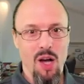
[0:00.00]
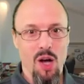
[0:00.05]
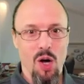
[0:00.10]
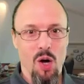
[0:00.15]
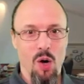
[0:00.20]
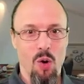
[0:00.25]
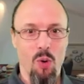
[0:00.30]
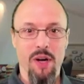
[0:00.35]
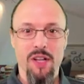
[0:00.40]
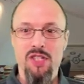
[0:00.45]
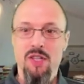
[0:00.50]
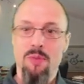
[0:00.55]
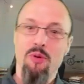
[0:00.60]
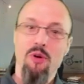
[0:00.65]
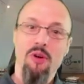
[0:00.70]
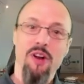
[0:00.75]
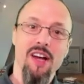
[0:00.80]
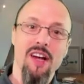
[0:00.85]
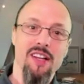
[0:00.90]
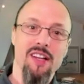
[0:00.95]
What is a
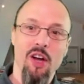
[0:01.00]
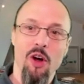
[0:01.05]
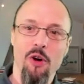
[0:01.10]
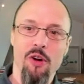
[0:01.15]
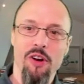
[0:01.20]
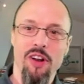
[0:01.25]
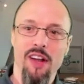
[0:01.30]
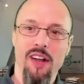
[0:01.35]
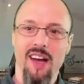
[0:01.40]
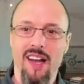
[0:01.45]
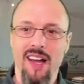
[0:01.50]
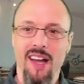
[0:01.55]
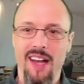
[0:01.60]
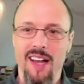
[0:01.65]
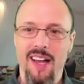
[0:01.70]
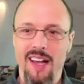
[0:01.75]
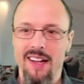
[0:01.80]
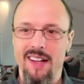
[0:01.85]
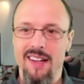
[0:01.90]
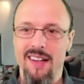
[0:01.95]
product owner,
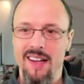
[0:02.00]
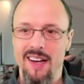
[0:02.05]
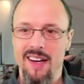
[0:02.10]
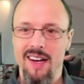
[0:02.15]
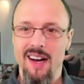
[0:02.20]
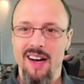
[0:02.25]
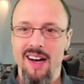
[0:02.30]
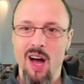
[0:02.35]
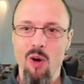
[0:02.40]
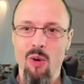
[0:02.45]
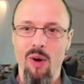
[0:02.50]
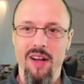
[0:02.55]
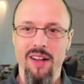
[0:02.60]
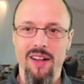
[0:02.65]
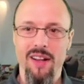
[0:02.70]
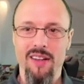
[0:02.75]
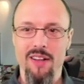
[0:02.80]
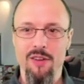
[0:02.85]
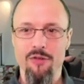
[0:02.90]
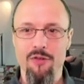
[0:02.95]
and how are
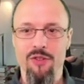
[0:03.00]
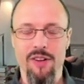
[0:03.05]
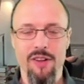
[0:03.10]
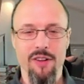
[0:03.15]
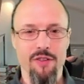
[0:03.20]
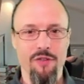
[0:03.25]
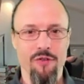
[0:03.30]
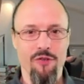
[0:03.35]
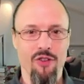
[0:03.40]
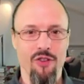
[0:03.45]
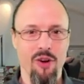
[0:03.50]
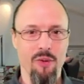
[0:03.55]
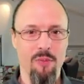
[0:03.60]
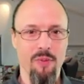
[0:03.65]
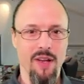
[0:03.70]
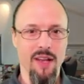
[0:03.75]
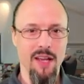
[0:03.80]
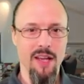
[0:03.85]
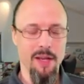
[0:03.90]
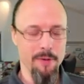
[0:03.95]
they different from
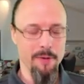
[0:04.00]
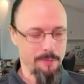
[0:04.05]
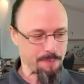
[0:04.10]
a